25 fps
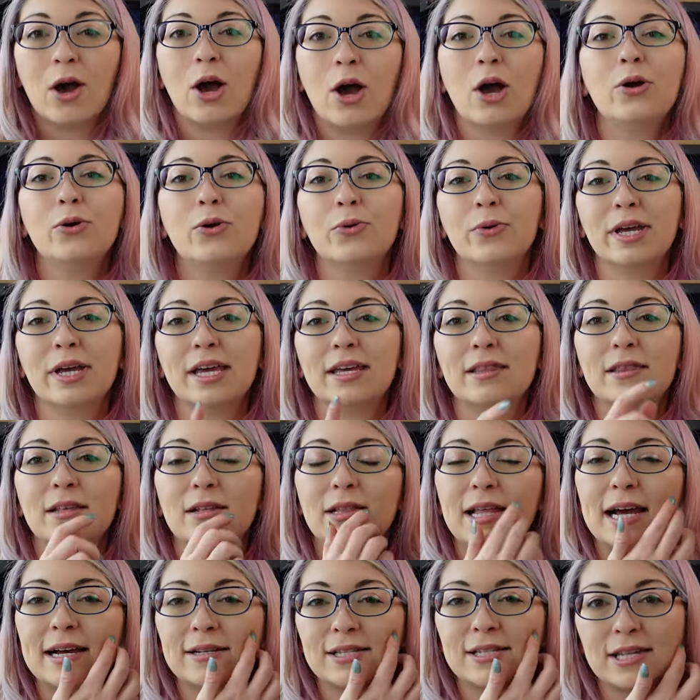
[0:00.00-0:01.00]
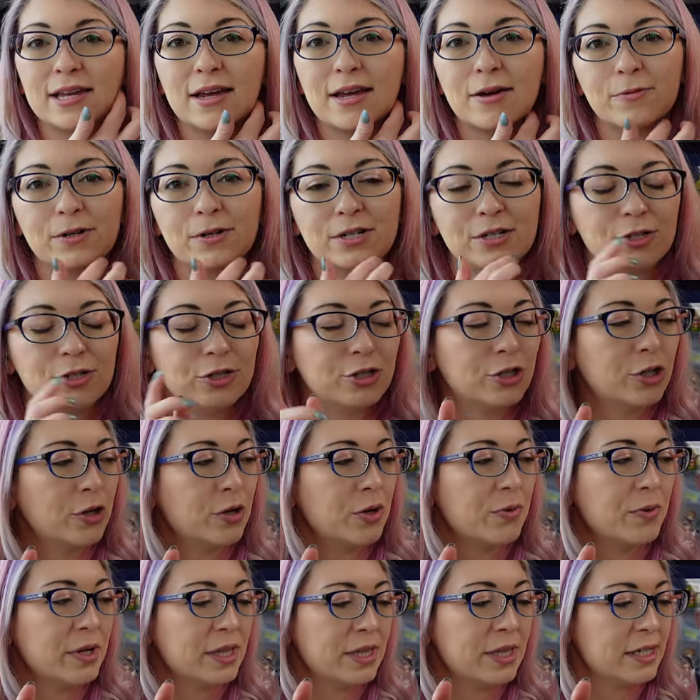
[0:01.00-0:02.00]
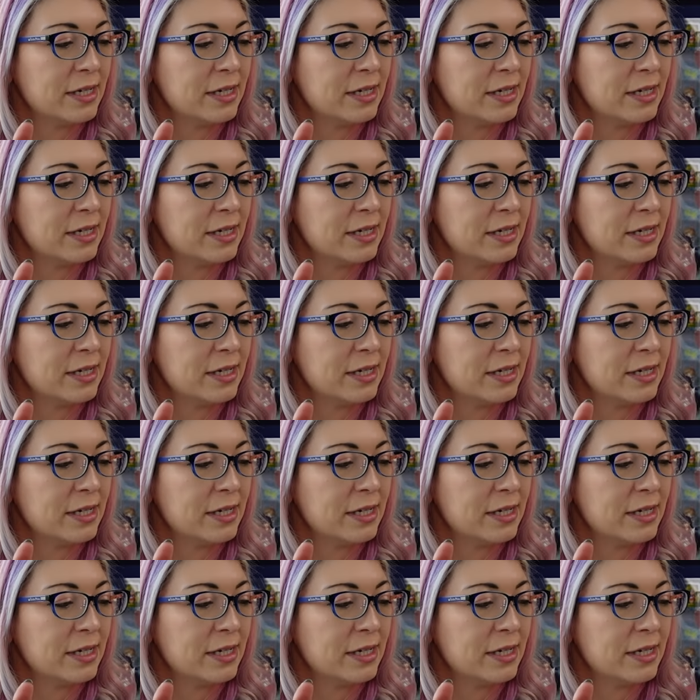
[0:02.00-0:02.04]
Oh, and the last thing I wanted to show you with